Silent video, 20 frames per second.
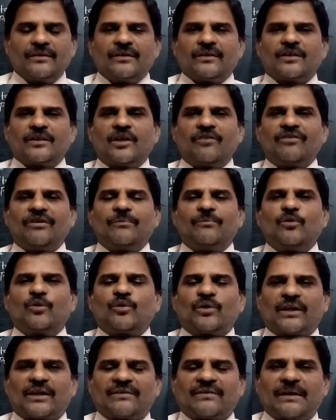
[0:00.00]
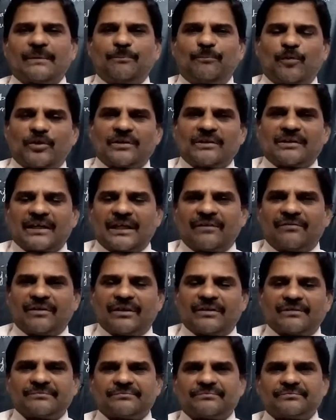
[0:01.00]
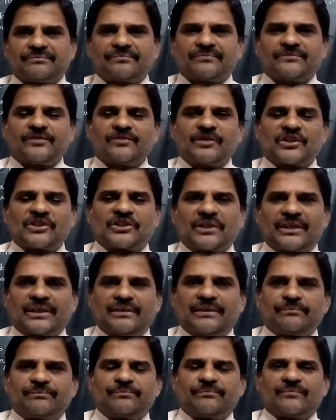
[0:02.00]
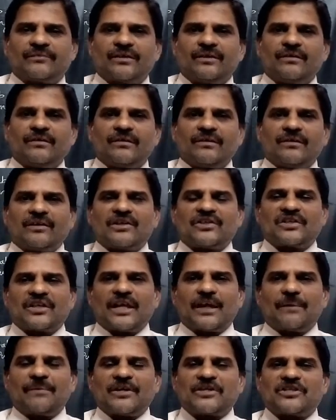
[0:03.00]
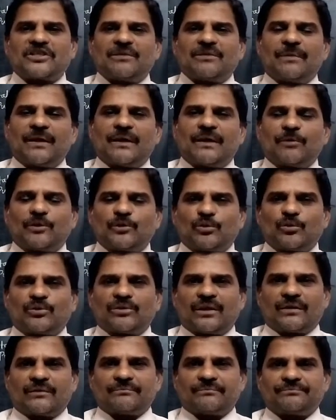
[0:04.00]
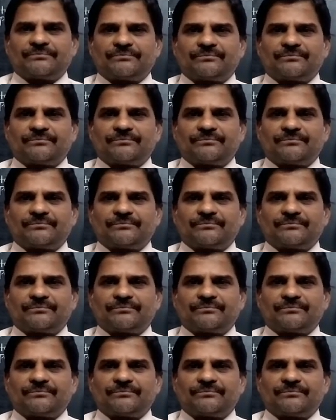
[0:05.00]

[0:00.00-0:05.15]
Now we will move to another important traveler we will study. His name is Ibn Battuta.